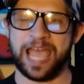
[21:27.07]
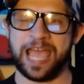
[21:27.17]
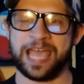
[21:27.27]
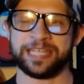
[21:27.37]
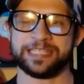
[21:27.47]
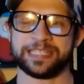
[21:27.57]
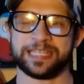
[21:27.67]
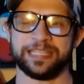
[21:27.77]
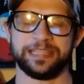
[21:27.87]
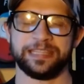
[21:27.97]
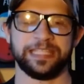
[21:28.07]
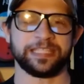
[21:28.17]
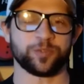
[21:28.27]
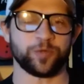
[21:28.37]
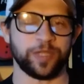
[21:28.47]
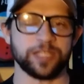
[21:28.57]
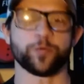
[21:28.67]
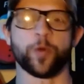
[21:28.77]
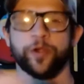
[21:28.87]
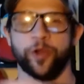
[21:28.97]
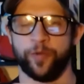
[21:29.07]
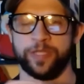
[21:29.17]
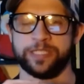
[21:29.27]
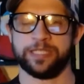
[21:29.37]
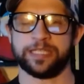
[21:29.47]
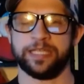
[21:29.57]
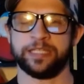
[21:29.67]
And it is what it always is.